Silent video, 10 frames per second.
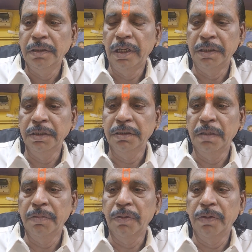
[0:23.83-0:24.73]
That is
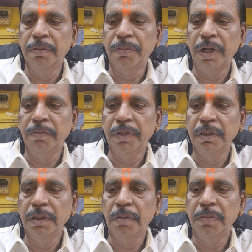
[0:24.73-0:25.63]
number one
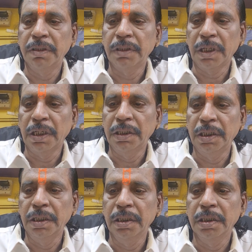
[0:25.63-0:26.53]
primary thing. Number second
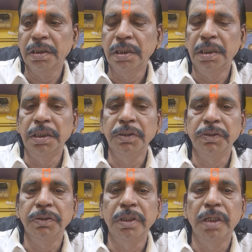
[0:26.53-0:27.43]
thing, that he
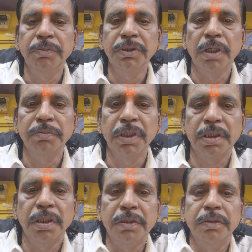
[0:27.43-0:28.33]
should not be
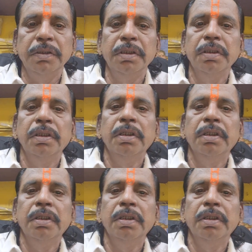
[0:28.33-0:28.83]
subjected to